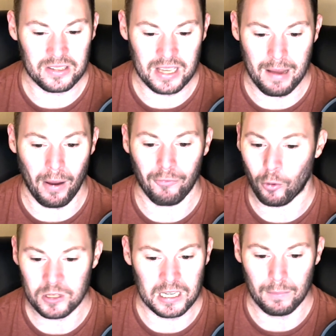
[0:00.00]
game by
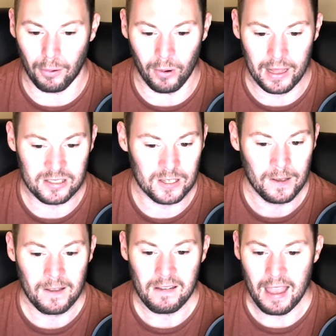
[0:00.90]
14 points.
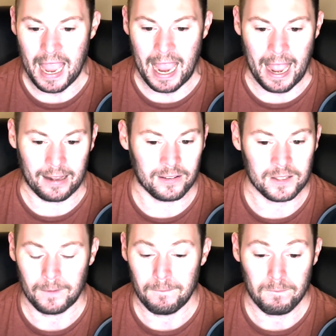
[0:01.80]

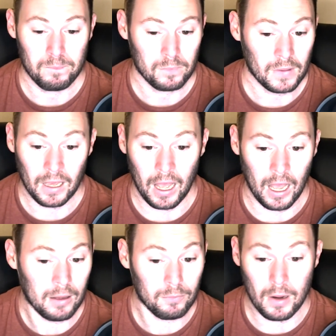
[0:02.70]
And
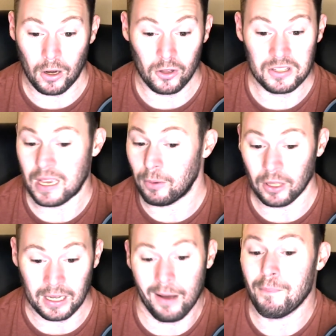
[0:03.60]
Maryland's able
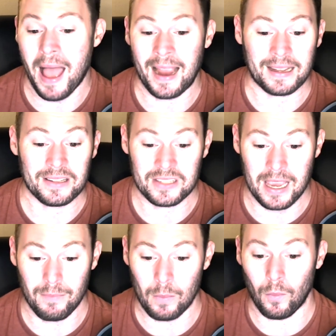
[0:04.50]
to come back in this
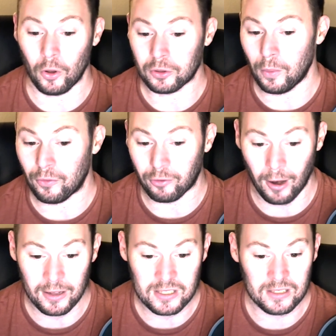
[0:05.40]
game at multiple
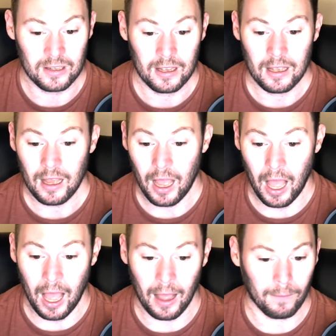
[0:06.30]
fronts.
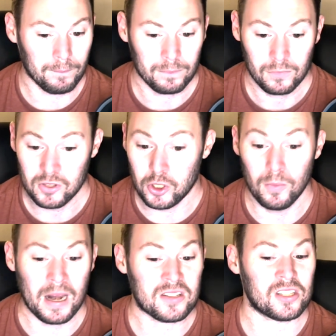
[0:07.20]
2
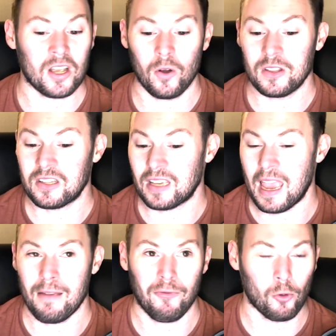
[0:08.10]
minutes to go in this
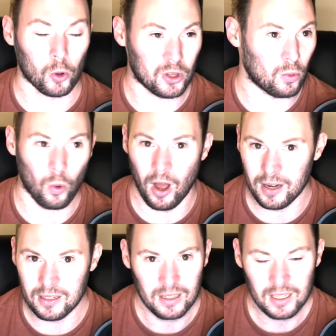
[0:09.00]
game, 4th and
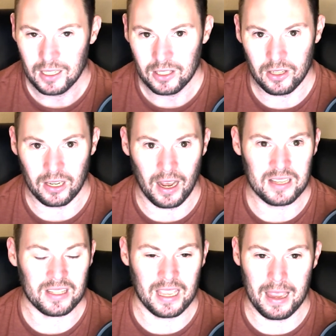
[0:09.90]
1. You can
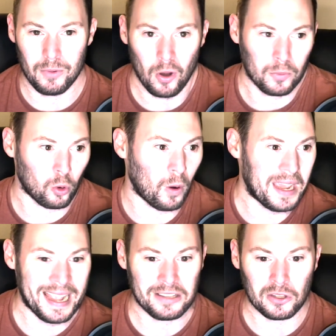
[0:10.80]
ice the game. You're up
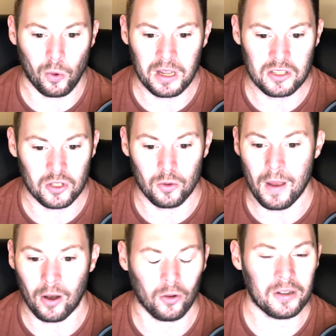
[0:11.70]
28-22.
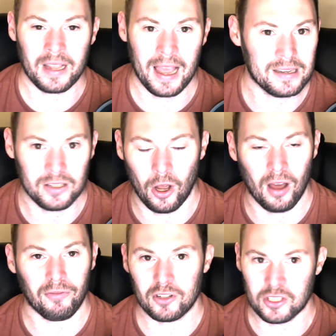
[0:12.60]
Maryland had
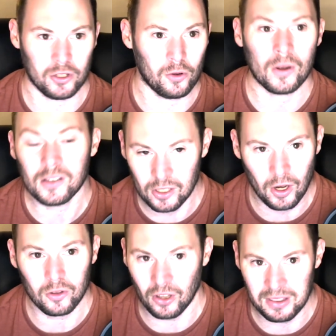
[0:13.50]
gone for 2
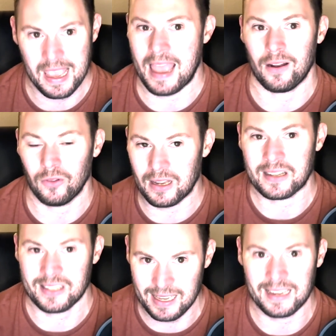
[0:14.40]
and, done the
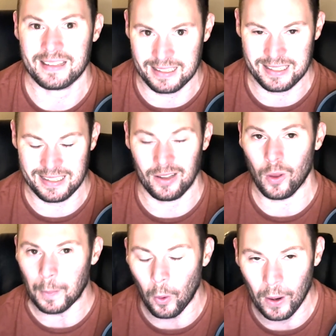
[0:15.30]
analytics thing to
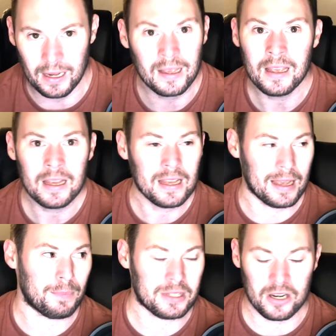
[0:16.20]
steal a point
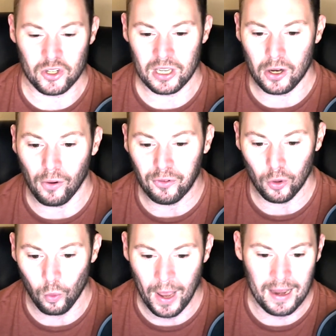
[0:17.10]
and potentially go for
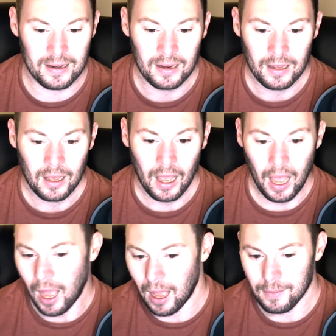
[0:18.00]
the win.
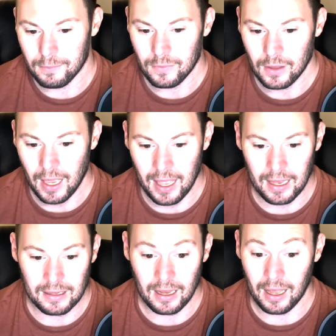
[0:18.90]

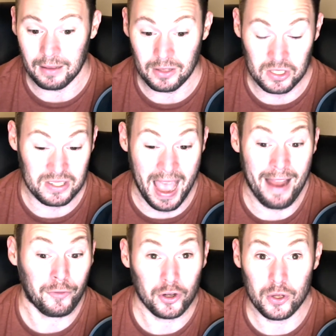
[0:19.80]
This is
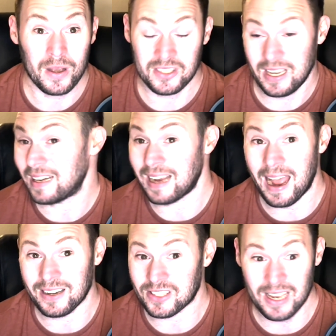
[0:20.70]
after USC had
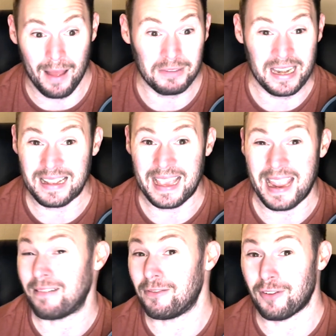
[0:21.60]
gotten a stop. They didn't
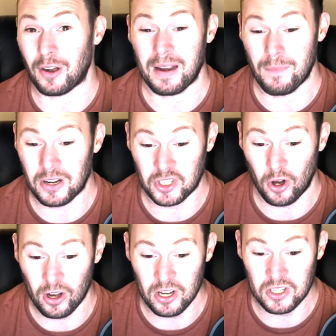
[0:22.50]
gain very much
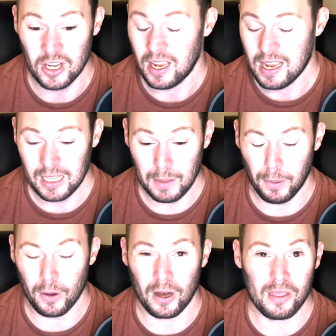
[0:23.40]
yardage, and they
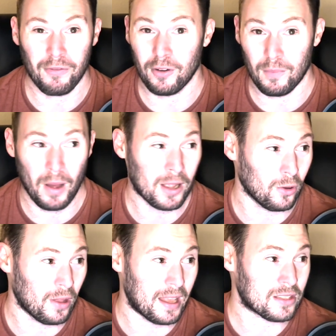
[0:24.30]
put it on the foot of
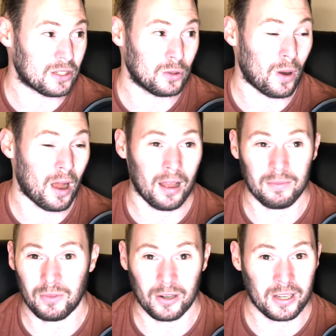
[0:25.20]
Michael Lance, who
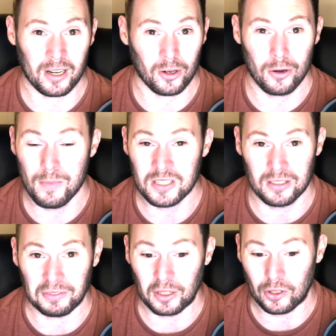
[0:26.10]
their kicker, who
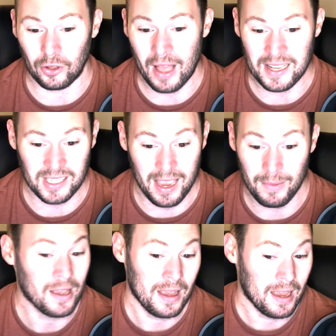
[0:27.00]
missed a field goal last game,
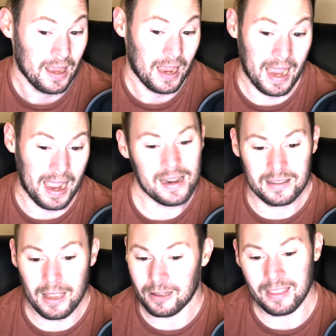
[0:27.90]

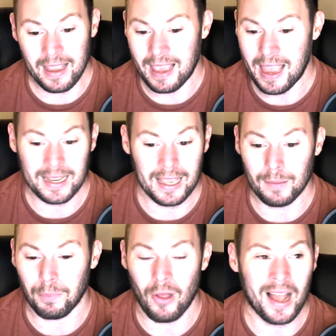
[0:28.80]
and they can't get
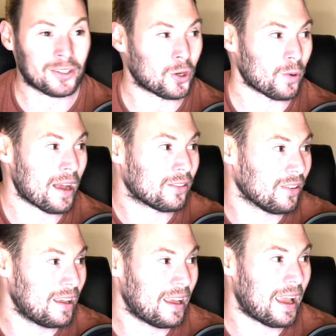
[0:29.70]
it blocked
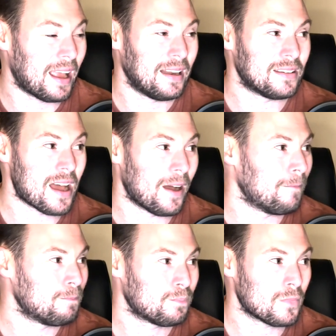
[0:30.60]
correctly,
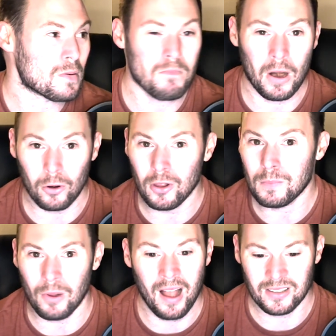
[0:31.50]
and
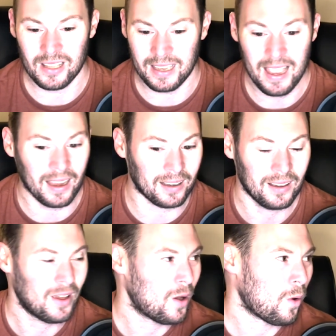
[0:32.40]
Maryland blocks the kick.
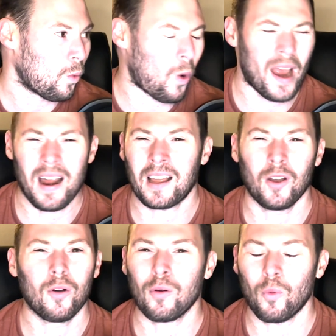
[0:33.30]
Why not
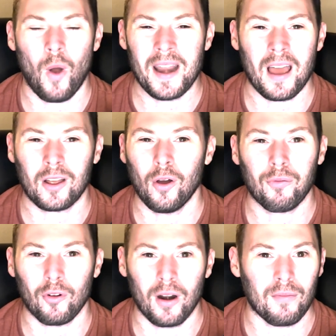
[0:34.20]
go
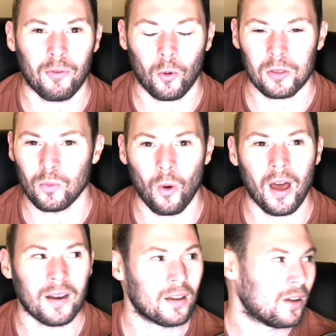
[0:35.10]
for it on 4th and
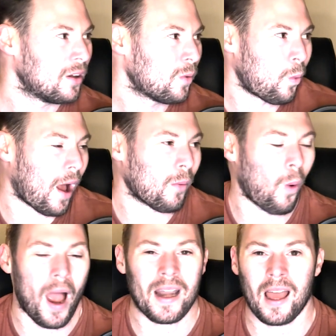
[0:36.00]
1?
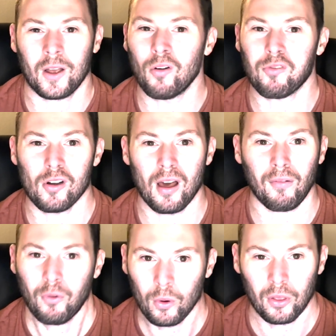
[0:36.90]
Why not go for it
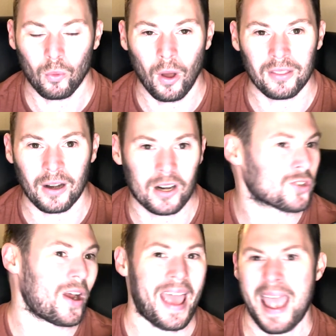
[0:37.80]
on 4th and 1 there and
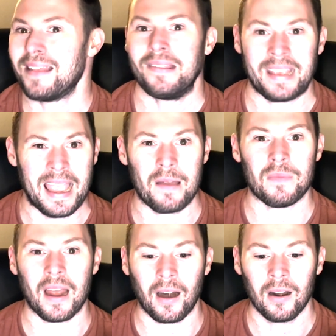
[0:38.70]
try to end the
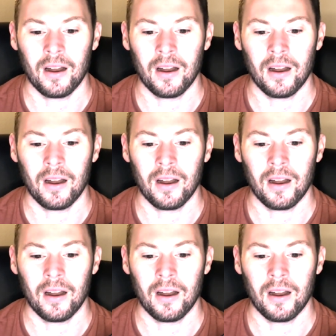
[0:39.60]
game there